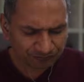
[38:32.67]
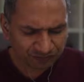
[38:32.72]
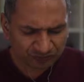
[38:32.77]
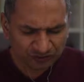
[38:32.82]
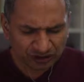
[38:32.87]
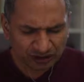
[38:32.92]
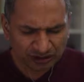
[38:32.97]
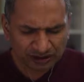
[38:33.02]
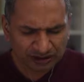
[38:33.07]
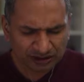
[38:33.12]

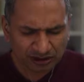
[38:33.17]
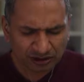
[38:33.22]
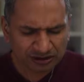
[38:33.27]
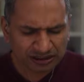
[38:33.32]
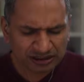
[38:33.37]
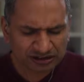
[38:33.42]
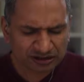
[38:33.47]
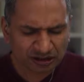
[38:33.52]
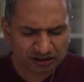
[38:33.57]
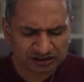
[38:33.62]

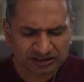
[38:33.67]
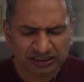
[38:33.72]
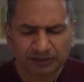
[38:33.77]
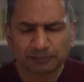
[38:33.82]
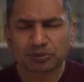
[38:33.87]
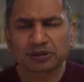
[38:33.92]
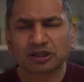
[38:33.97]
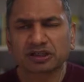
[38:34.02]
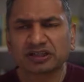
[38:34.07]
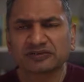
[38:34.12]
is not an
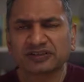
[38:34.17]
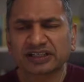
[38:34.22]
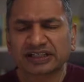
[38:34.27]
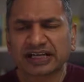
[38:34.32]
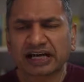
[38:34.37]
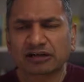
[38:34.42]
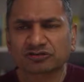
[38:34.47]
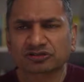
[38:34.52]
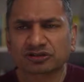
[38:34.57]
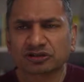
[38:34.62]
employee of the
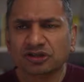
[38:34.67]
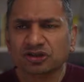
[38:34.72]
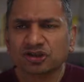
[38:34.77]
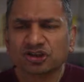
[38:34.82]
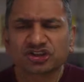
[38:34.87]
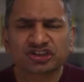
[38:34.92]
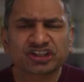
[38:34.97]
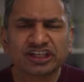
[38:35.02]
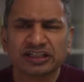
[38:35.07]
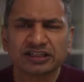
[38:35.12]
council.
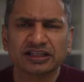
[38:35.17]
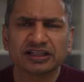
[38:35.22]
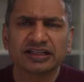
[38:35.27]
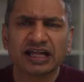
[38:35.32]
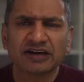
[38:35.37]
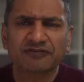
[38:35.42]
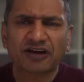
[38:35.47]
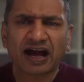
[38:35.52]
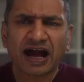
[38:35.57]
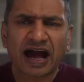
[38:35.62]
Sheila
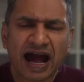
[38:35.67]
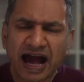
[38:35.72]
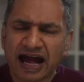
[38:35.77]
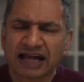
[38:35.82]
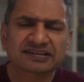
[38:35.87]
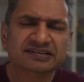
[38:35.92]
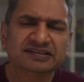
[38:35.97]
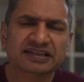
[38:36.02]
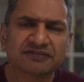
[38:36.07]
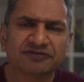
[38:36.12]
never
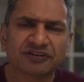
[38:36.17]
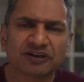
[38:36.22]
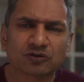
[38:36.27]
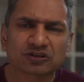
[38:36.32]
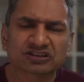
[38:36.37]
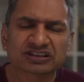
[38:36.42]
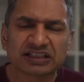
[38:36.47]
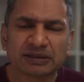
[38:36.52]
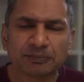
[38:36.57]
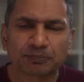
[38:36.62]
asked if he
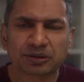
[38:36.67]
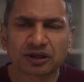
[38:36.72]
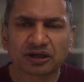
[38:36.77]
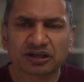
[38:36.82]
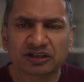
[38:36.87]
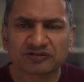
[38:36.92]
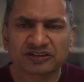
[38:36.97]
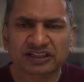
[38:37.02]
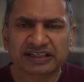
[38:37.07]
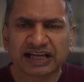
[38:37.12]
was an
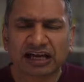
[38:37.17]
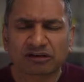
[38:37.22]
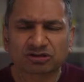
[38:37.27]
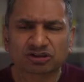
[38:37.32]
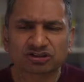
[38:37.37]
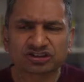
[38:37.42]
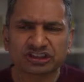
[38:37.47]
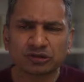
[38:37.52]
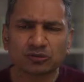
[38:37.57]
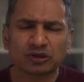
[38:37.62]
employee of the
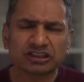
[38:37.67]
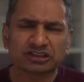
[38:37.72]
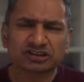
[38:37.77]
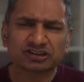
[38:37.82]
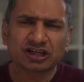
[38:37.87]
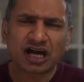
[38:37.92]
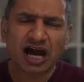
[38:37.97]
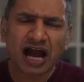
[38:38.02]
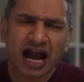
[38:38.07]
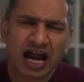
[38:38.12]
council. She wanted to
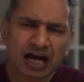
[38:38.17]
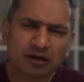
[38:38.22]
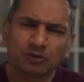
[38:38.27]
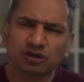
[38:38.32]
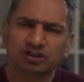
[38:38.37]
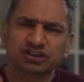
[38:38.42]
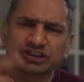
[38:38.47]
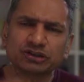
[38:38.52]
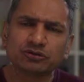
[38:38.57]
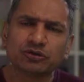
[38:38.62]
know how
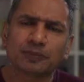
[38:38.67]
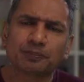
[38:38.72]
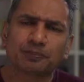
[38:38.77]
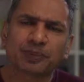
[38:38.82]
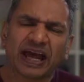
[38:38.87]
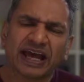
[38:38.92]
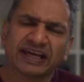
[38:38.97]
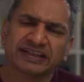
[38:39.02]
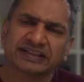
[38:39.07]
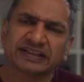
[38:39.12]
much you were
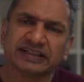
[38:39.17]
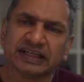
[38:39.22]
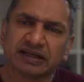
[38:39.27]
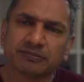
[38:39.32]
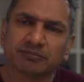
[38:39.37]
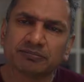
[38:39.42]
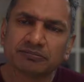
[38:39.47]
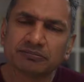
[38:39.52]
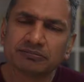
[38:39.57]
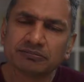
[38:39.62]
paying
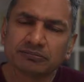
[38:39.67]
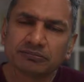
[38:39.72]
him.